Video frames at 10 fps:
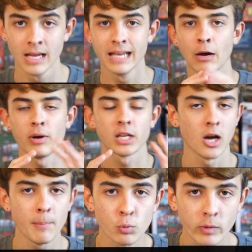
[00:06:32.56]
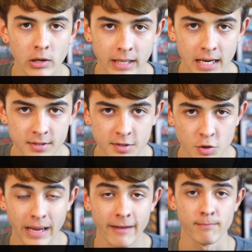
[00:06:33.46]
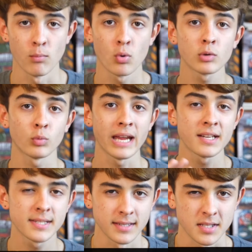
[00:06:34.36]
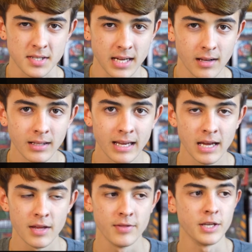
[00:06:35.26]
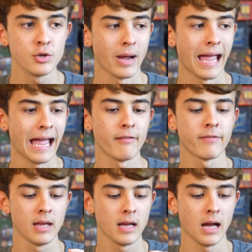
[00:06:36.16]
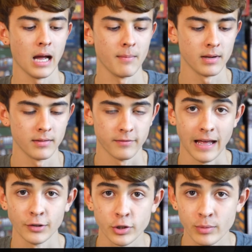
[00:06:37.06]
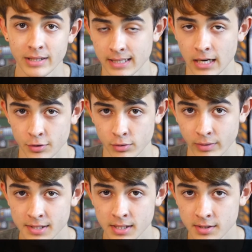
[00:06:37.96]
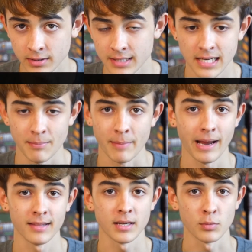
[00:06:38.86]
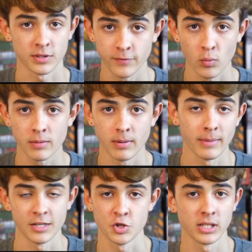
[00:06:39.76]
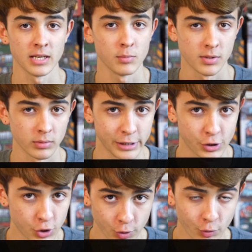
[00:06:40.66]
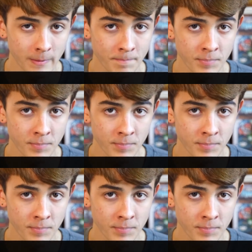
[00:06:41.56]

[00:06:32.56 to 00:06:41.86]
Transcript: Now, in a couple rare cases, you may have more ranks in the skill than you have um, value in the characteristics. So let's say my piloting was four, but my agility was only two.